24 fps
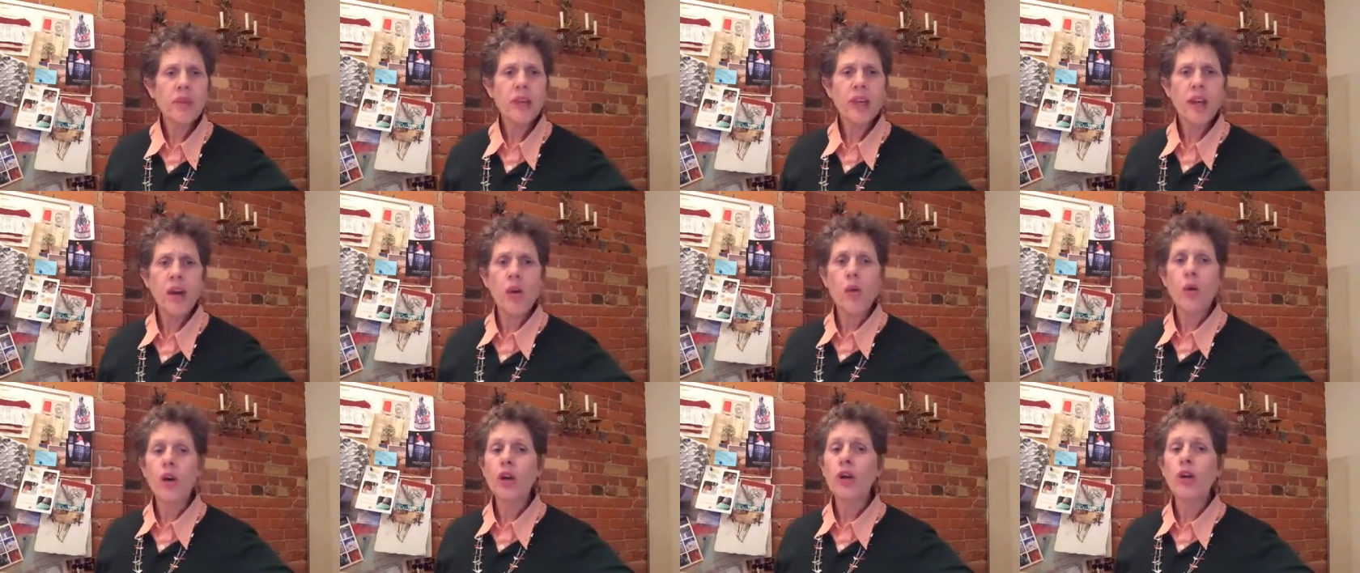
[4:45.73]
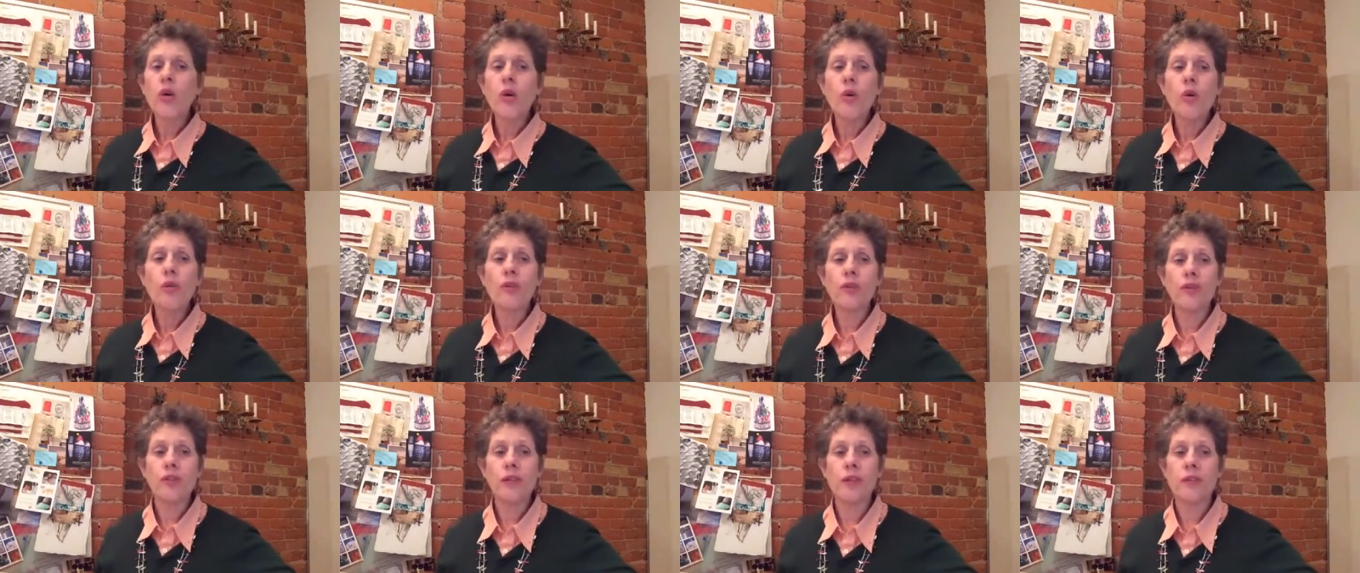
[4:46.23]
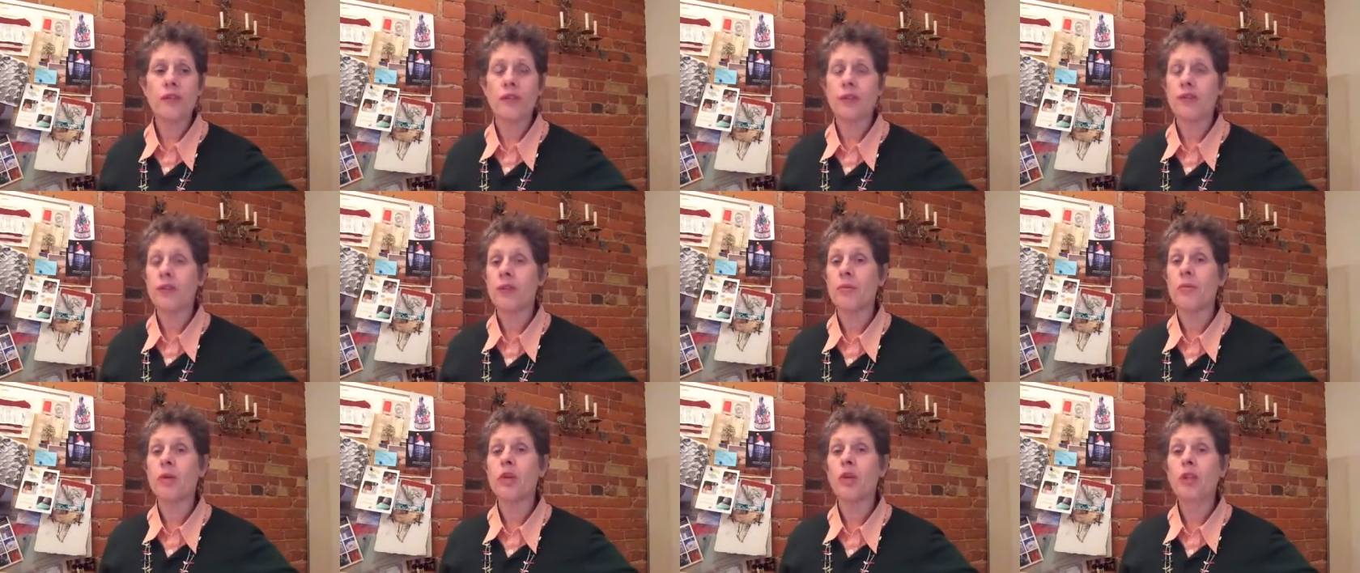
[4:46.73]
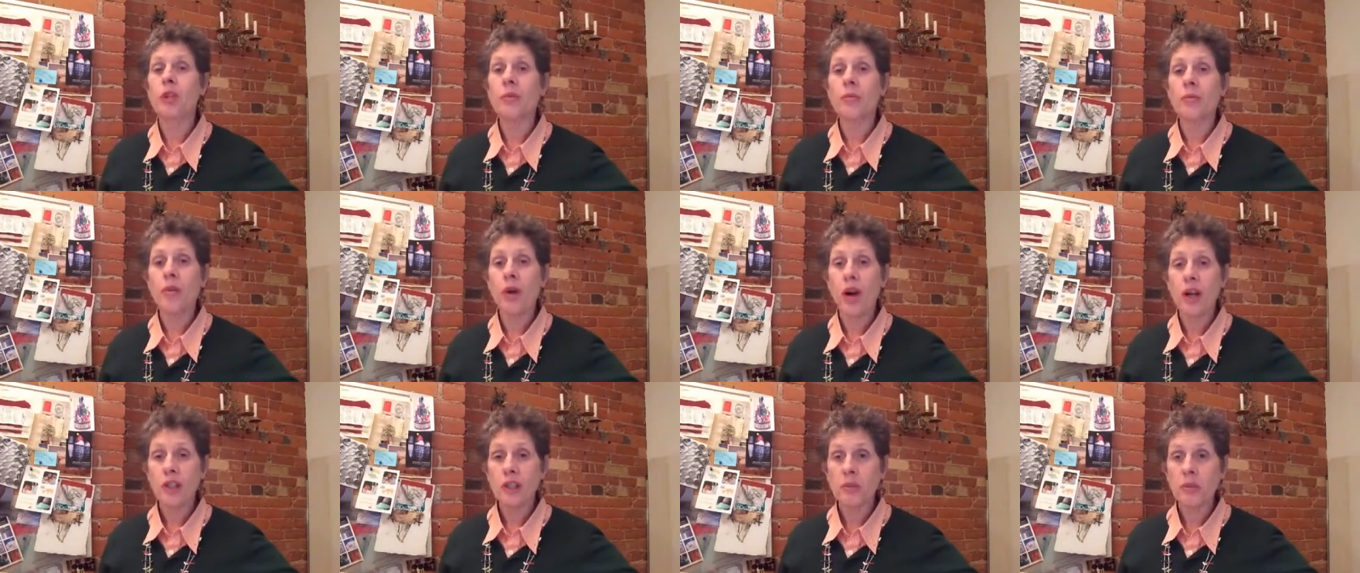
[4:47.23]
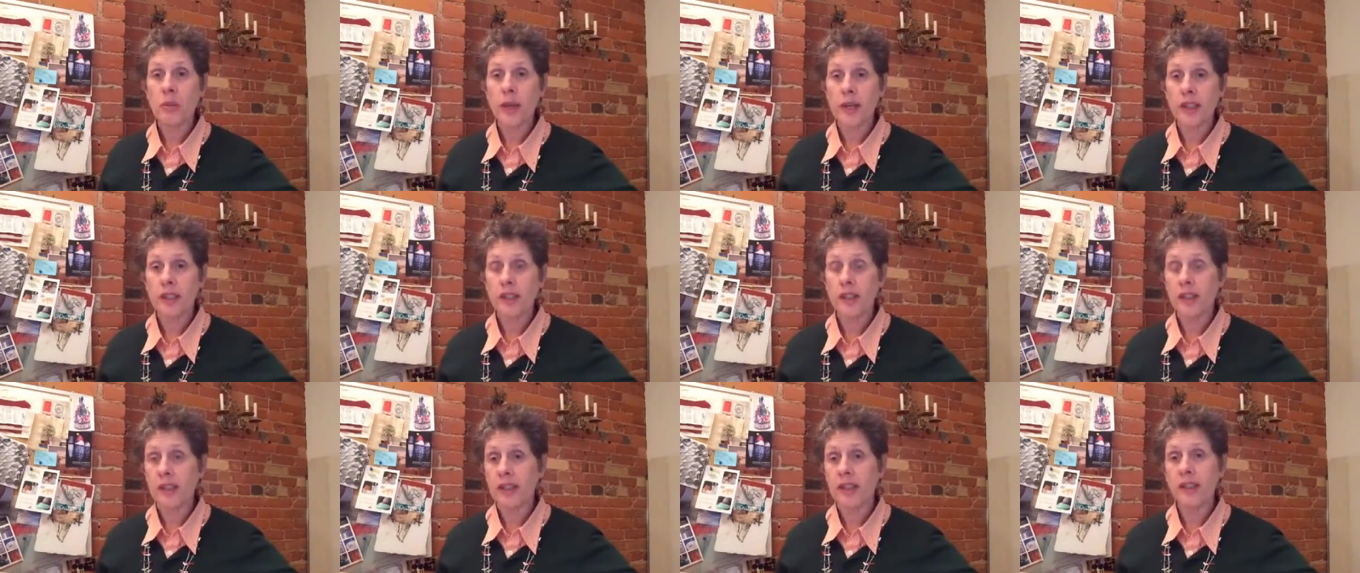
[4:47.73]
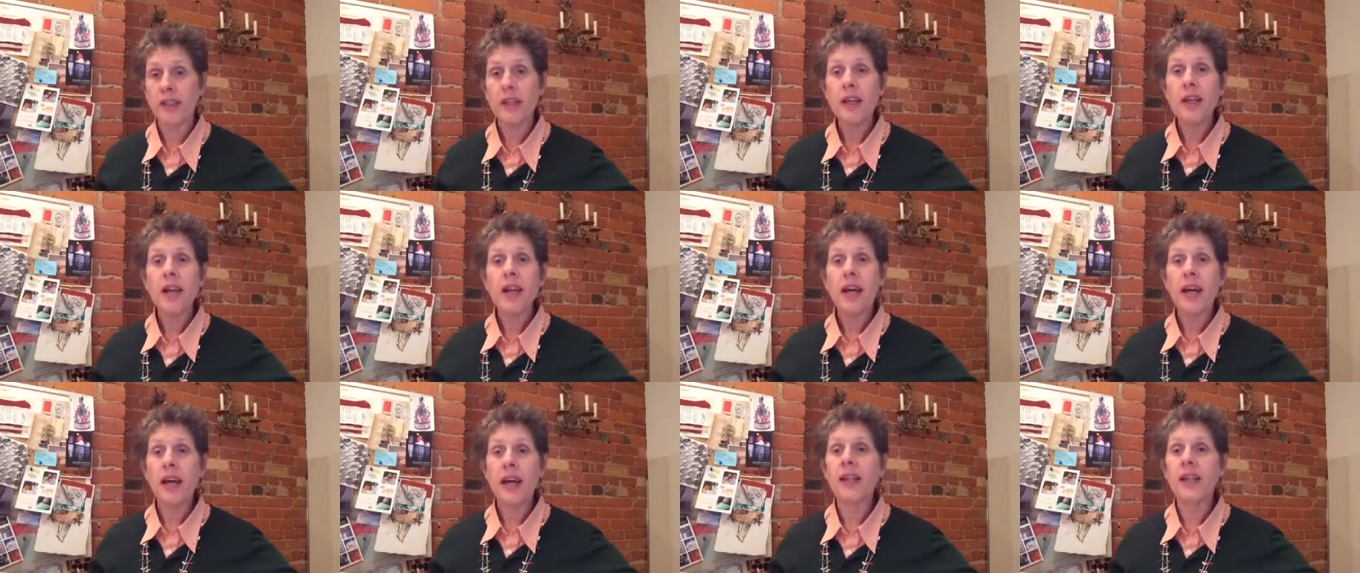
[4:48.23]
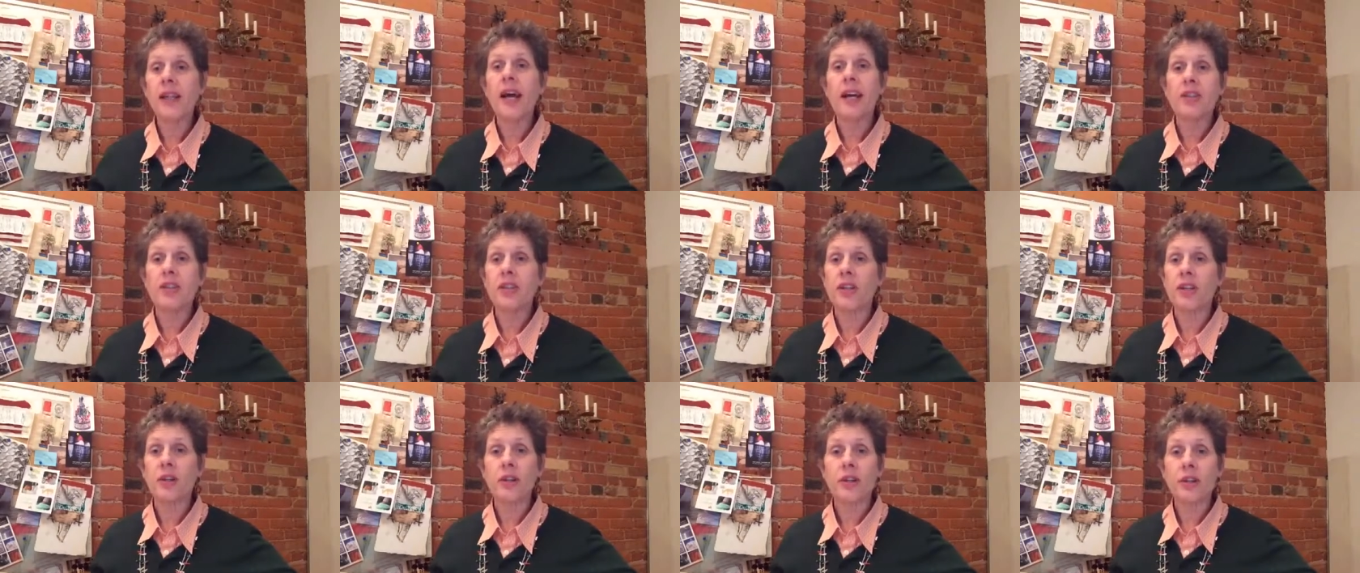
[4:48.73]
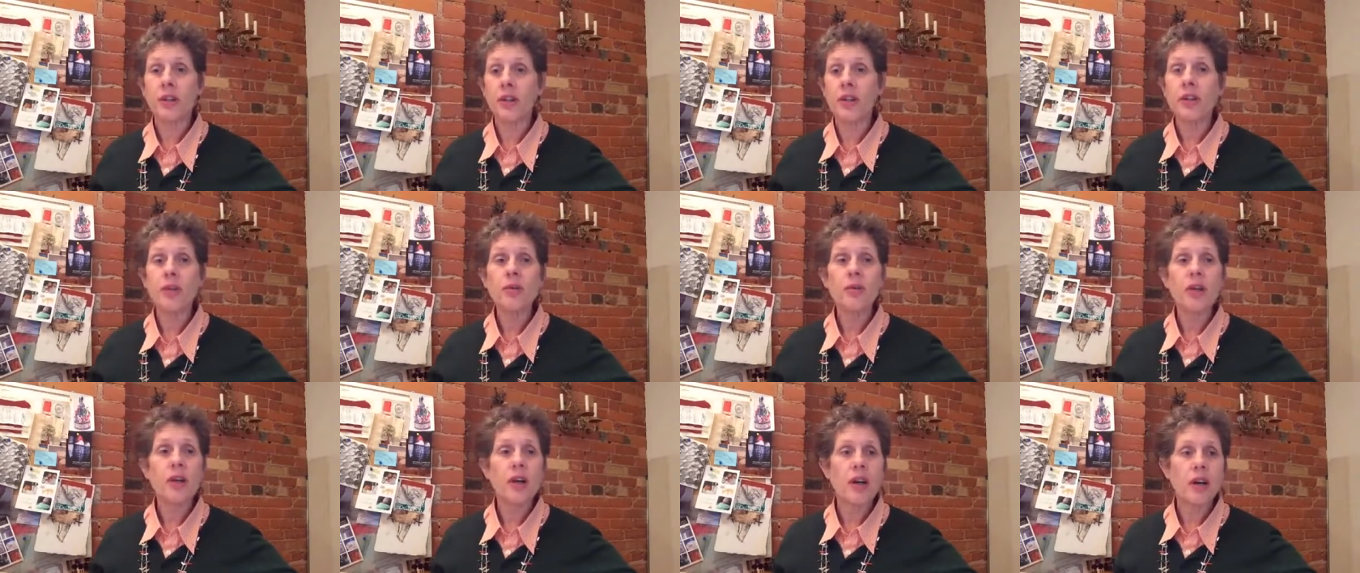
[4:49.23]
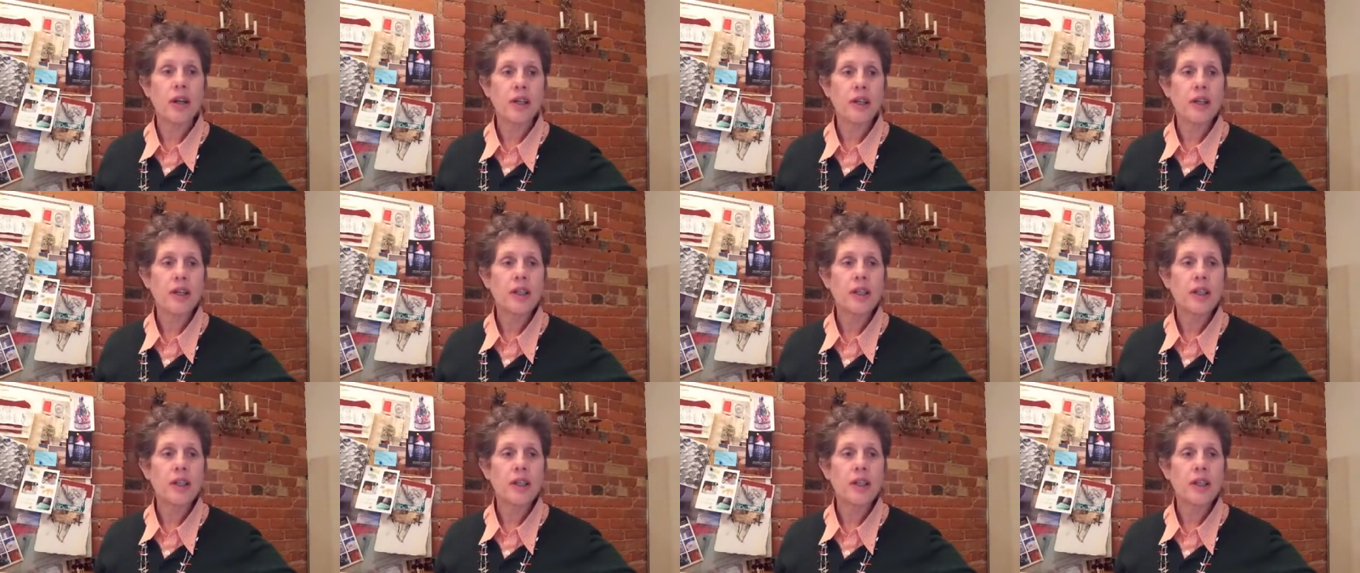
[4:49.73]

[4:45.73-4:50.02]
Or gold fever from early prospecting in Alaska or the Yukon.